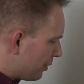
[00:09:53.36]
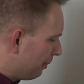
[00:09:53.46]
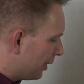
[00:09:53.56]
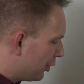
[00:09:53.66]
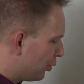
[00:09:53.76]

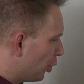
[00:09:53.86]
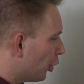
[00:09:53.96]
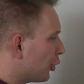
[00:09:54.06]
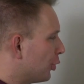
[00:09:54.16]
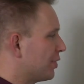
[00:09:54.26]
But do
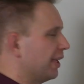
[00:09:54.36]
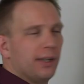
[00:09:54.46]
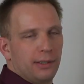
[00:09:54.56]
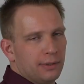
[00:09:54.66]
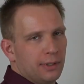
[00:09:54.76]
not use
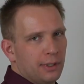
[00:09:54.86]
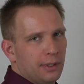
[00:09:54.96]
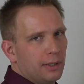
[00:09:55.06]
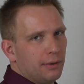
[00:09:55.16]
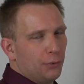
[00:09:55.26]
it
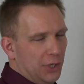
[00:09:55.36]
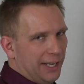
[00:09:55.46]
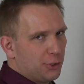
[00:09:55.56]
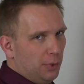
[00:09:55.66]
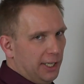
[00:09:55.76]
for the
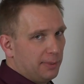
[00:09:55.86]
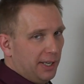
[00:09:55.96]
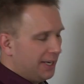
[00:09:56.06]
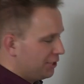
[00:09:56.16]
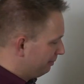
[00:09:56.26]
actual
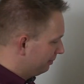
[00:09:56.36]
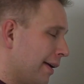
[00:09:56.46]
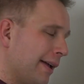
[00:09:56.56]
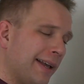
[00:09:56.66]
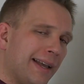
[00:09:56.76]
explanation.
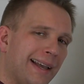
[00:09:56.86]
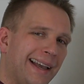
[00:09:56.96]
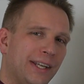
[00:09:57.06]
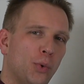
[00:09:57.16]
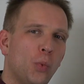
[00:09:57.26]

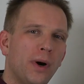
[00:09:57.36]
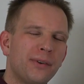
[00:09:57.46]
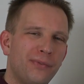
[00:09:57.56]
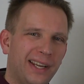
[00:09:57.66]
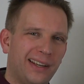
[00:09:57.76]
And the one
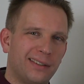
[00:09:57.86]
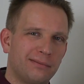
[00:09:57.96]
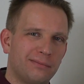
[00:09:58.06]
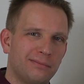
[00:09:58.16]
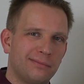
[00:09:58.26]
thing
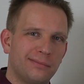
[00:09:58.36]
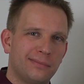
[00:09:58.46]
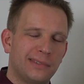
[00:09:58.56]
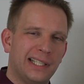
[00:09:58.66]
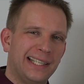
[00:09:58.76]

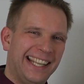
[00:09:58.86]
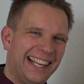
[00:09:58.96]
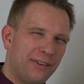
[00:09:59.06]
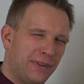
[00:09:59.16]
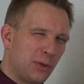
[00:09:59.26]
that
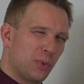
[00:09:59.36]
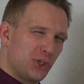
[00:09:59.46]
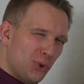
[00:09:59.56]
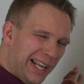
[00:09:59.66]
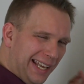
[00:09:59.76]
I think we
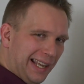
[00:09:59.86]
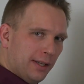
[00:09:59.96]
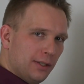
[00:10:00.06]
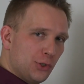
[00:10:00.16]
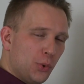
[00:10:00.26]
should add
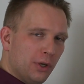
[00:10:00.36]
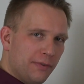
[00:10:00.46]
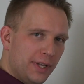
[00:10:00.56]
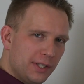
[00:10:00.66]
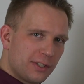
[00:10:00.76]
to all of
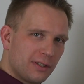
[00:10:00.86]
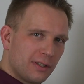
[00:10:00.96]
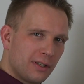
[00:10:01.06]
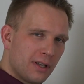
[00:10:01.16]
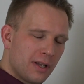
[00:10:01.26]
this
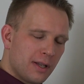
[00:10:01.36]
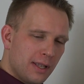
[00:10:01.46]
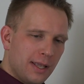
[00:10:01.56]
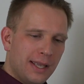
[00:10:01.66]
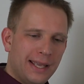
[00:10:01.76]

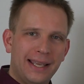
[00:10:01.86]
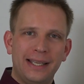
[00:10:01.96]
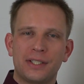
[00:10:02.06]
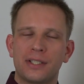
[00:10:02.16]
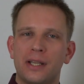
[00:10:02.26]

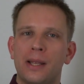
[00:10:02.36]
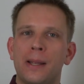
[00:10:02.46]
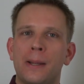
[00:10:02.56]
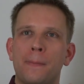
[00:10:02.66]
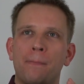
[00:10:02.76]
is
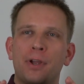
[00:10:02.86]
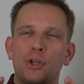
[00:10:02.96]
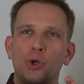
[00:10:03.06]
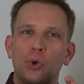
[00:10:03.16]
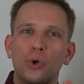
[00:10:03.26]

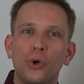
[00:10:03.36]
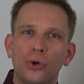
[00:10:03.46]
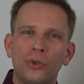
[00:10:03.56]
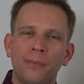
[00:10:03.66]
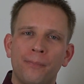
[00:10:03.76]
your
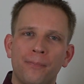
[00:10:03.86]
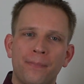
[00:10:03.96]
goal